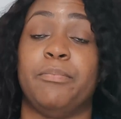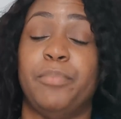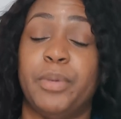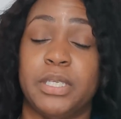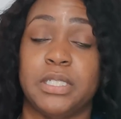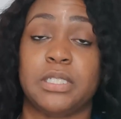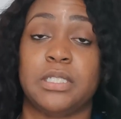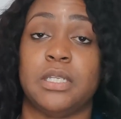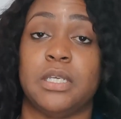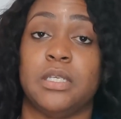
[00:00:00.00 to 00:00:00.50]
a
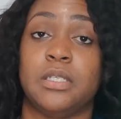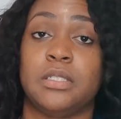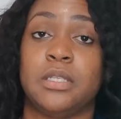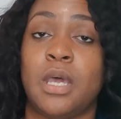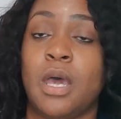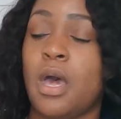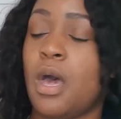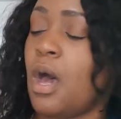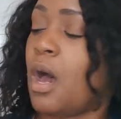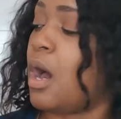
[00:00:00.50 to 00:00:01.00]

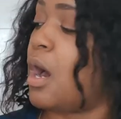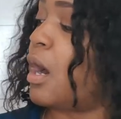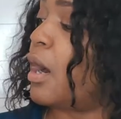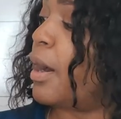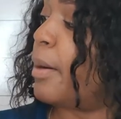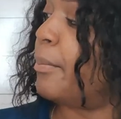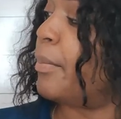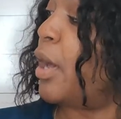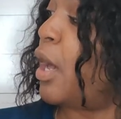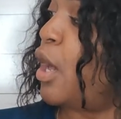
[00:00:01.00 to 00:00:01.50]
business
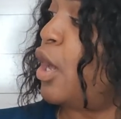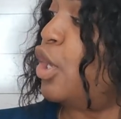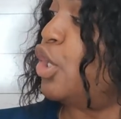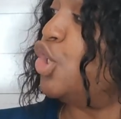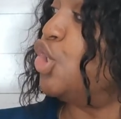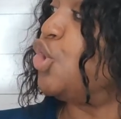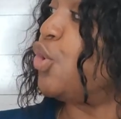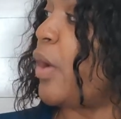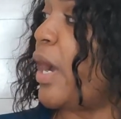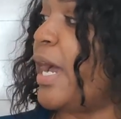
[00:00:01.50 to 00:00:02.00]

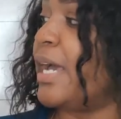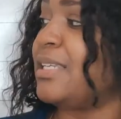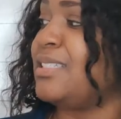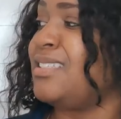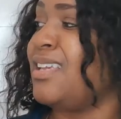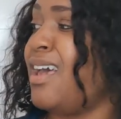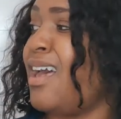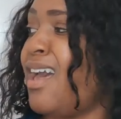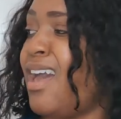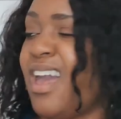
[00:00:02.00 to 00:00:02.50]

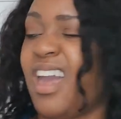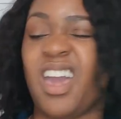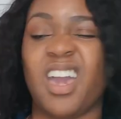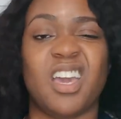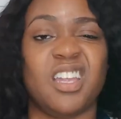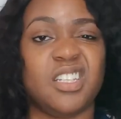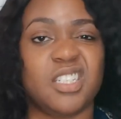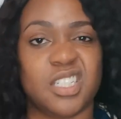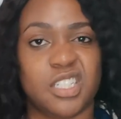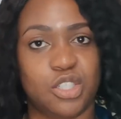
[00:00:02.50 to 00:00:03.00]
dress
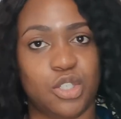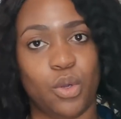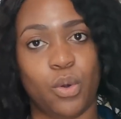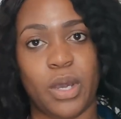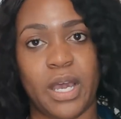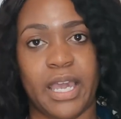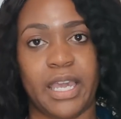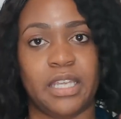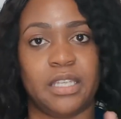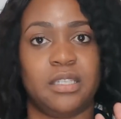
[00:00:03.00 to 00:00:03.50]
and just
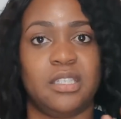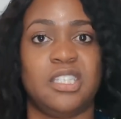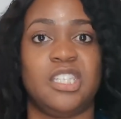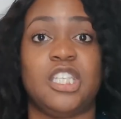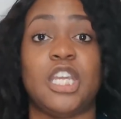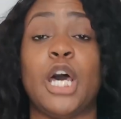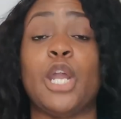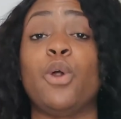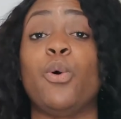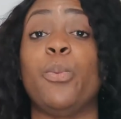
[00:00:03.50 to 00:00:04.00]
do a
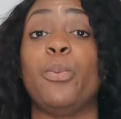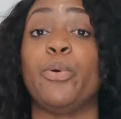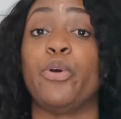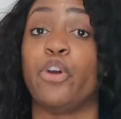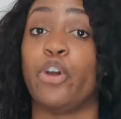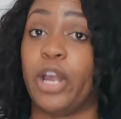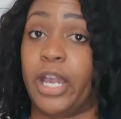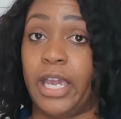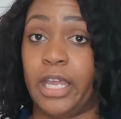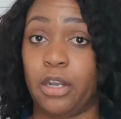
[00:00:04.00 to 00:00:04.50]
subtle
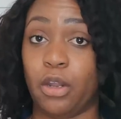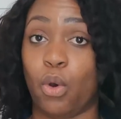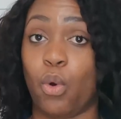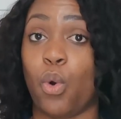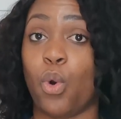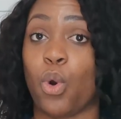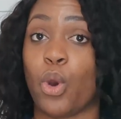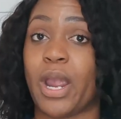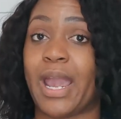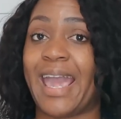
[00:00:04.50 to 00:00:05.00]
print
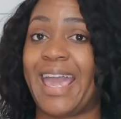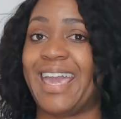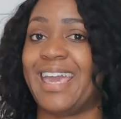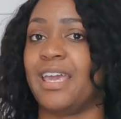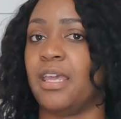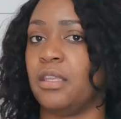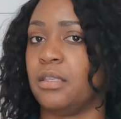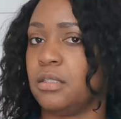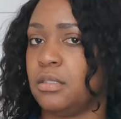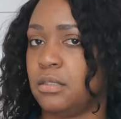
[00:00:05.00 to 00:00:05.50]
or
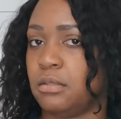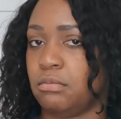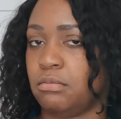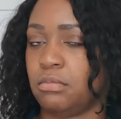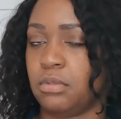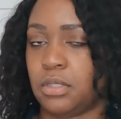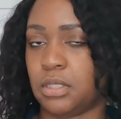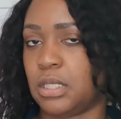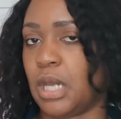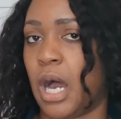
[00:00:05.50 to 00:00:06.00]
a
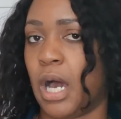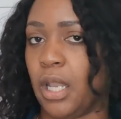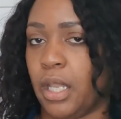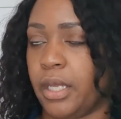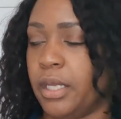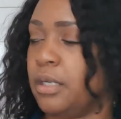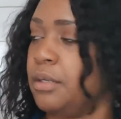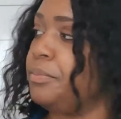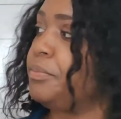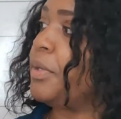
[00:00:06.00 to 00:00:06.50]
solid